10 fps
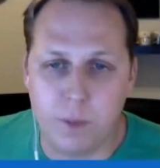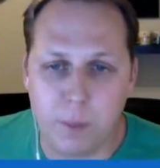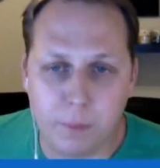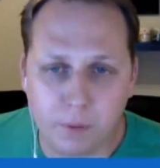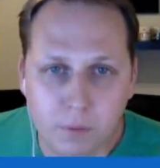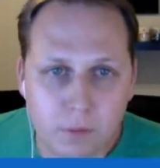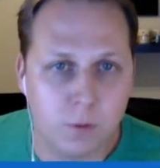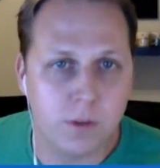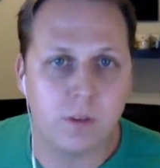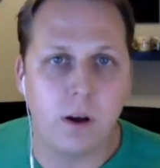pip
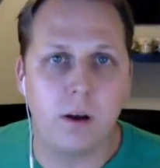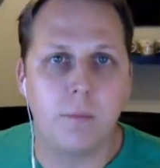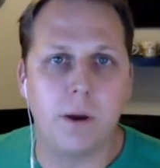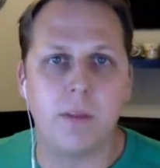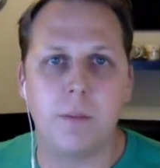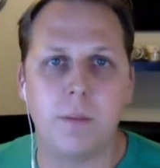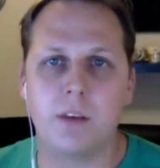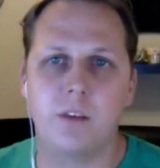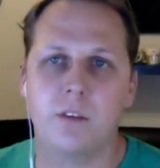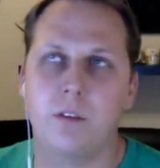
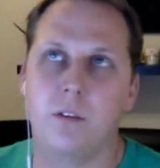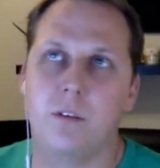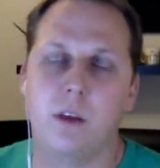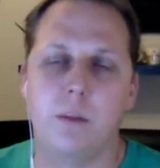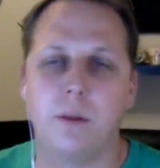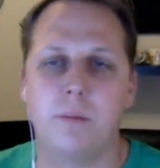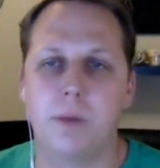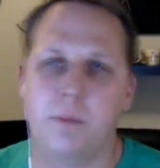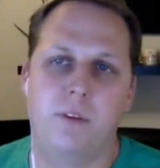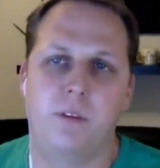packages, you just type in
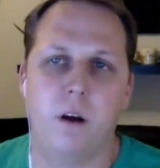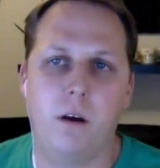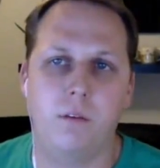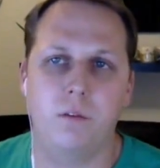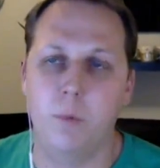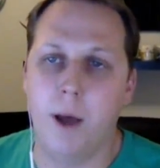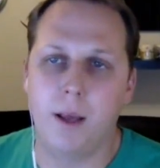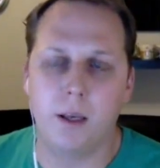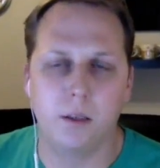pip install Mnemonic.